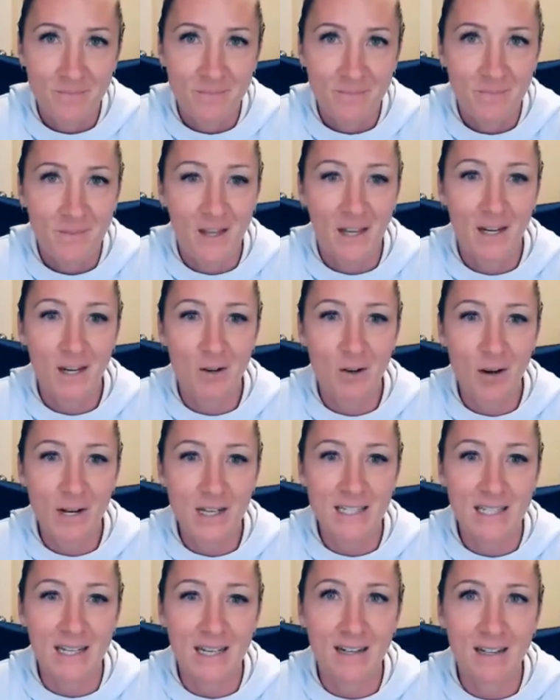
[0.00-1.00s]
Kind of
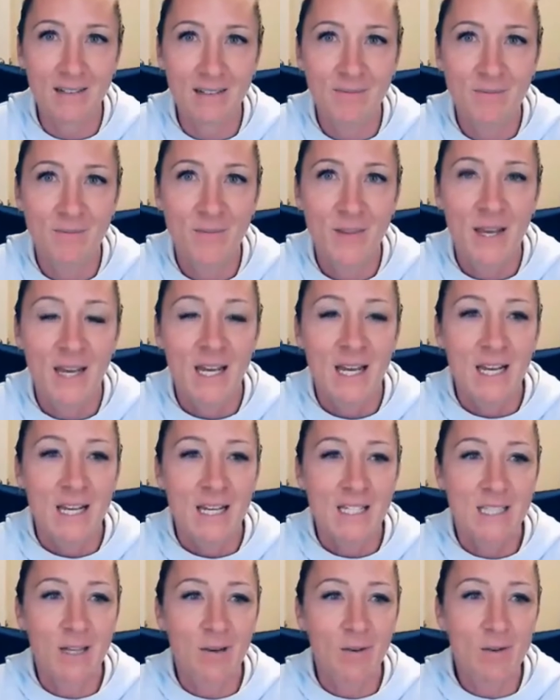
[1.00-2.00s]
crazy, huh?
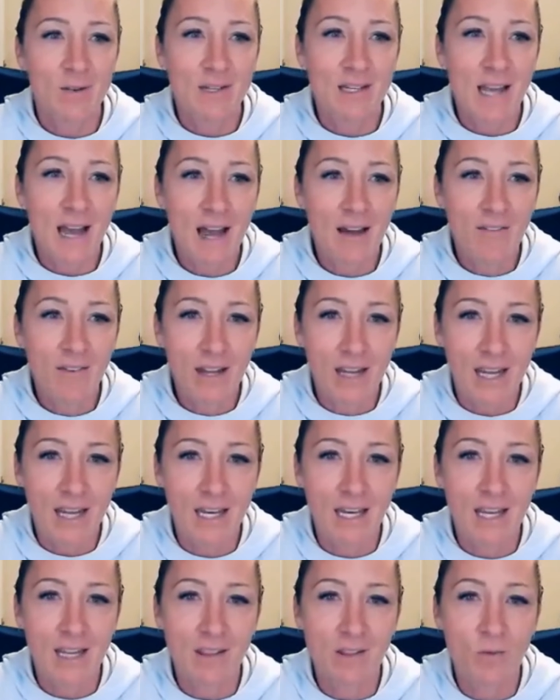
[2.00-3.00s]
So
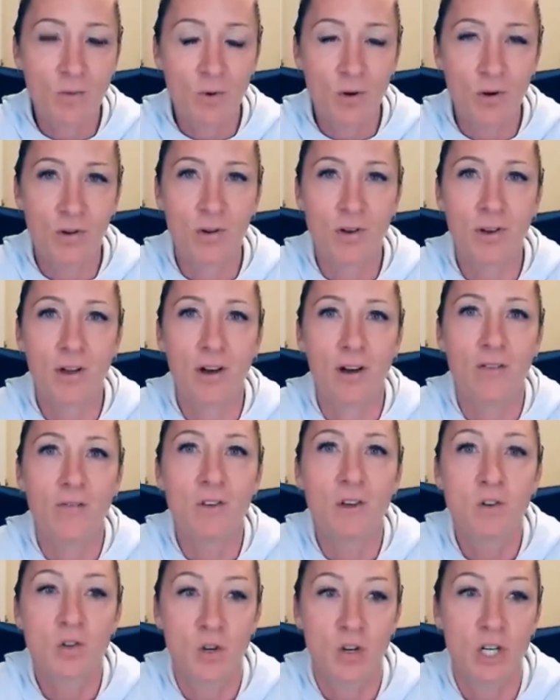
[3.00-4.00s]
navigating the world of
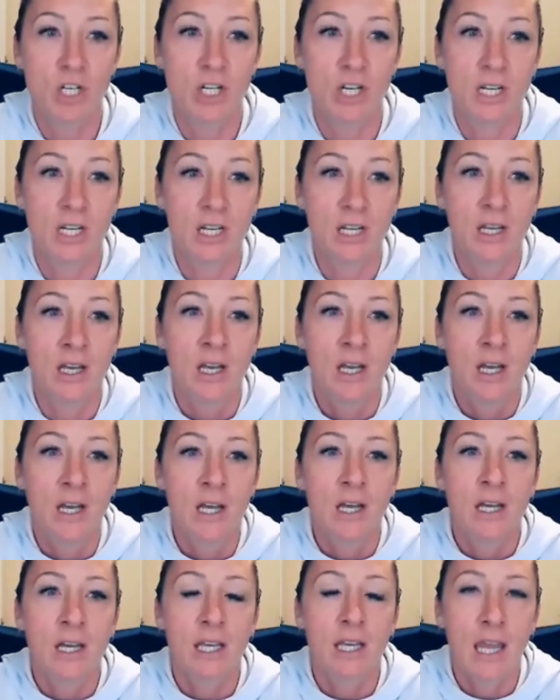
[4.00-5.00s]
nutrition
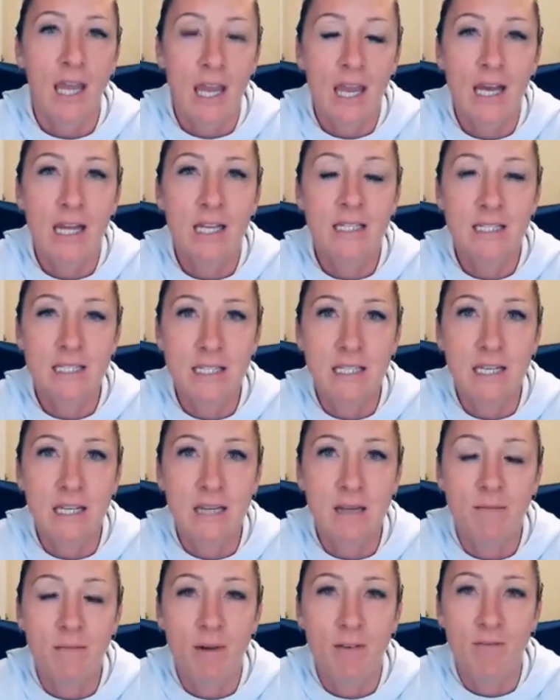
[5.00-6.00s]
can
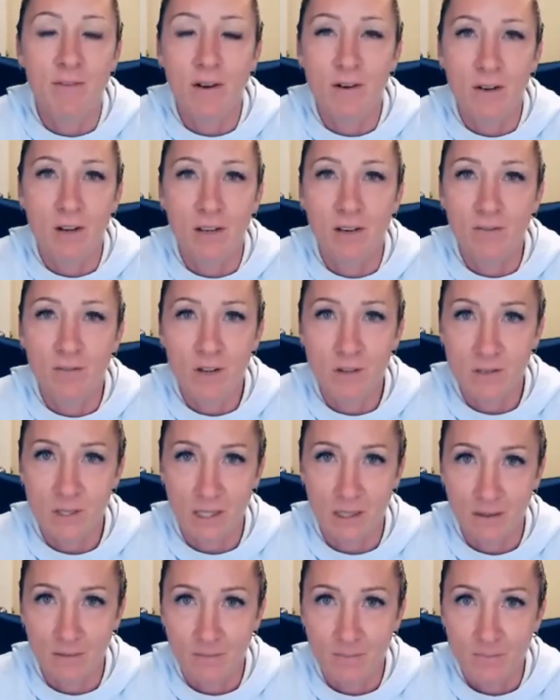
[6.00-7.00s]
seem very
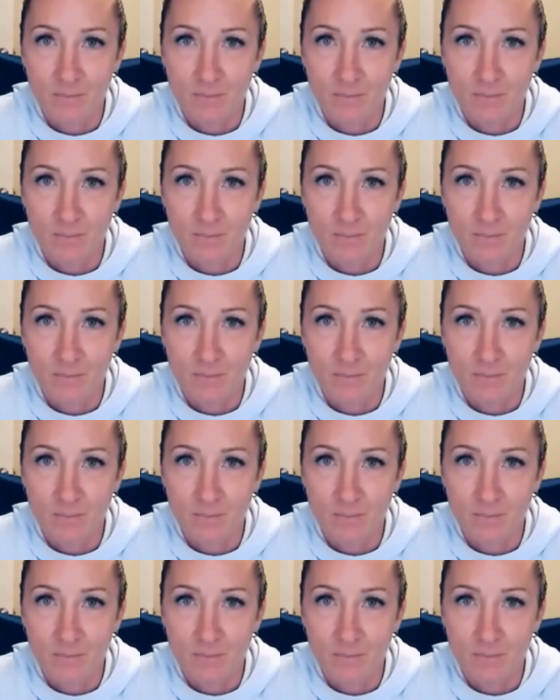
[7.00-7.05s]
confusing